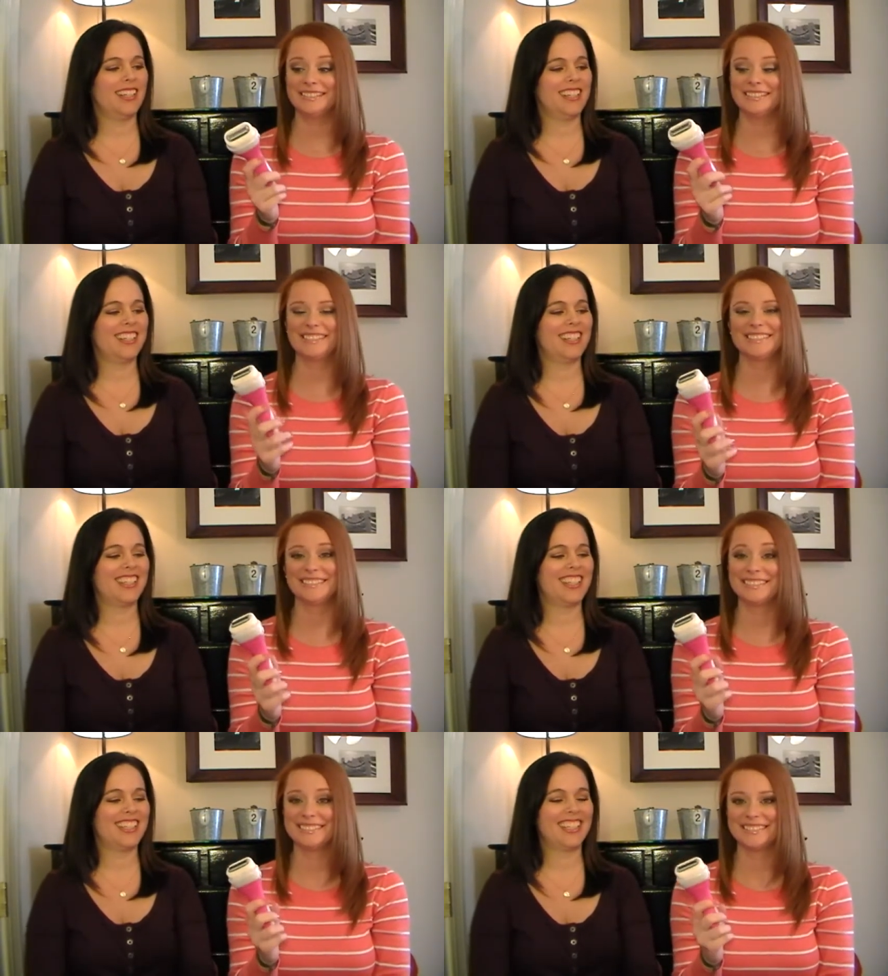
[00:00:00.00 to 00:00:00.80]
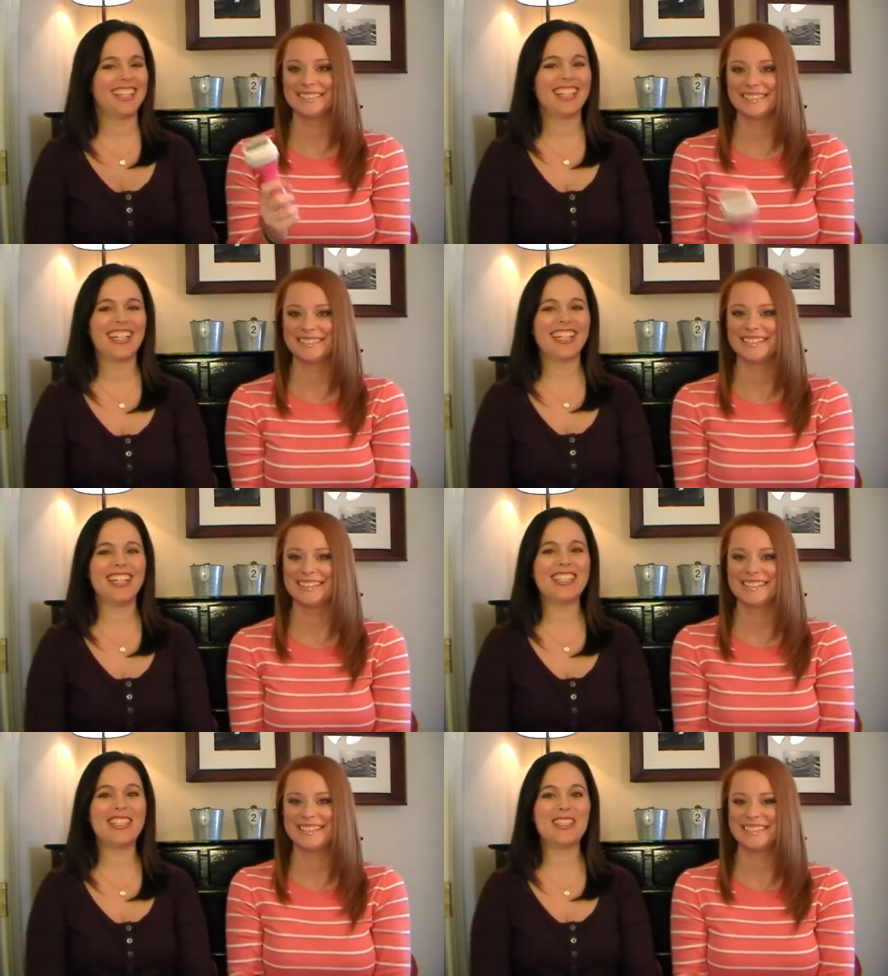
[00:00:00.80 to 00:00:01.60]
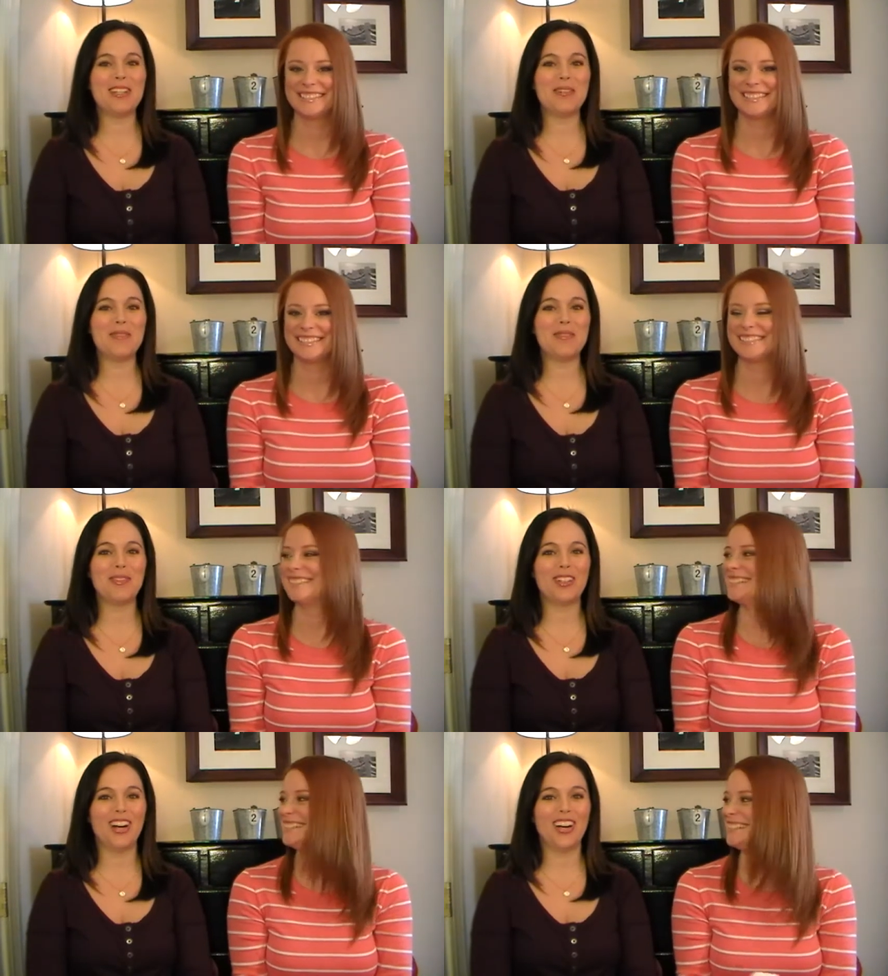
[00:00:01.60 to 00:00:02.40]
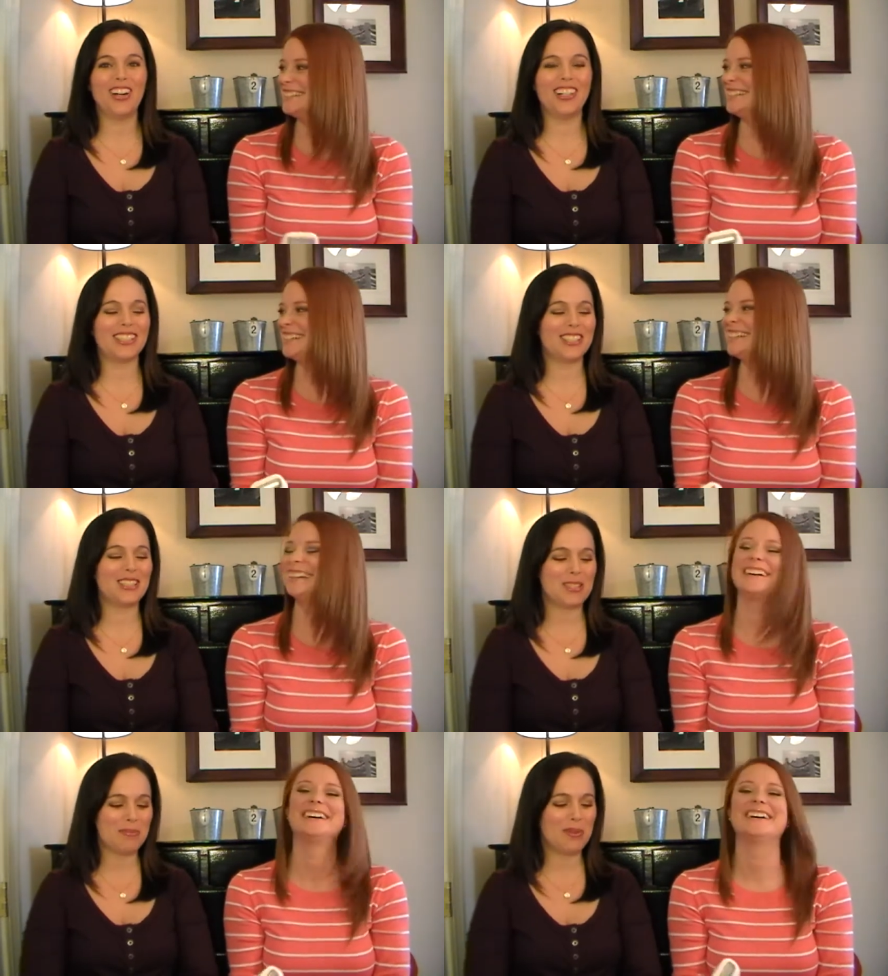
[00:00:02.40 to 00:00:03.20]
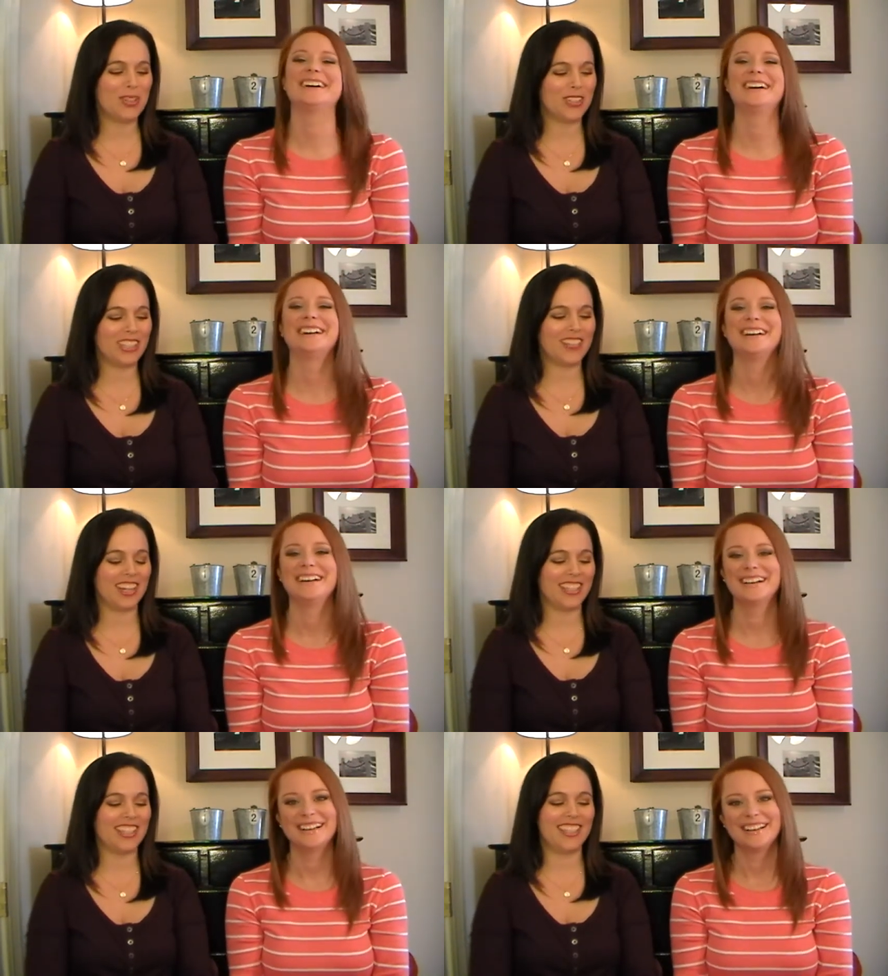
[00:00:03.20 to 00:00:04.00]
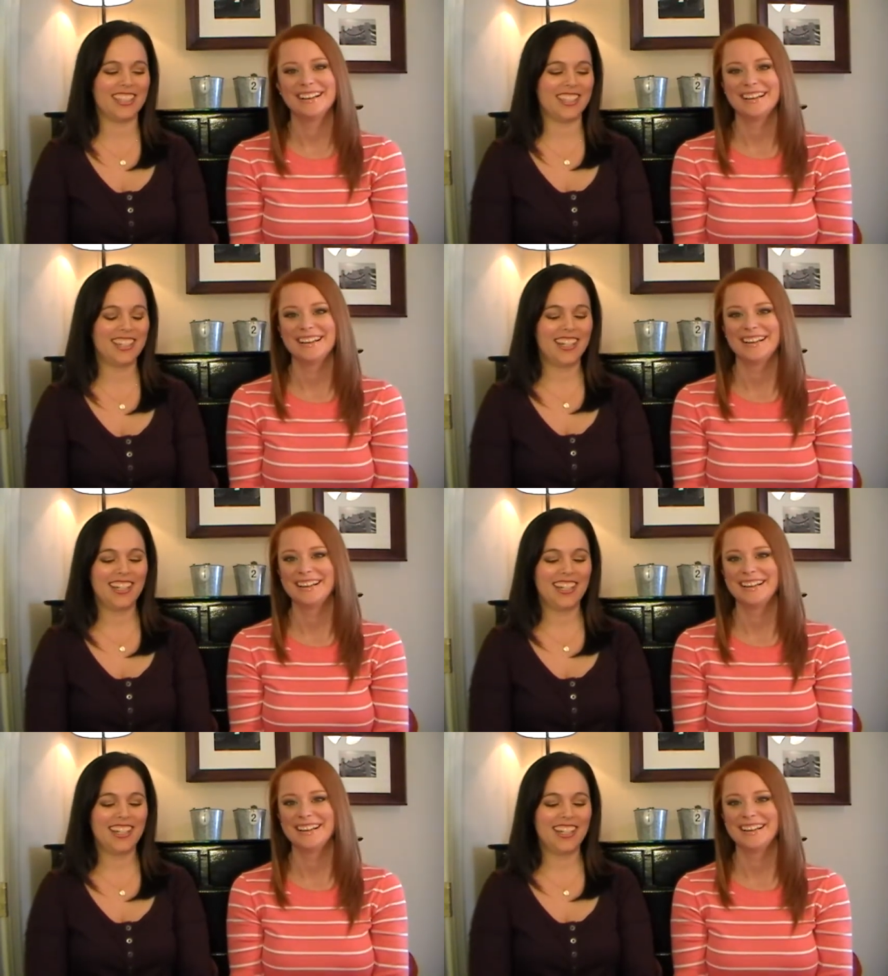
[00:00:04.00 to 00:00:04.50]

Speaker 1: it's too large. It's too bulky right there.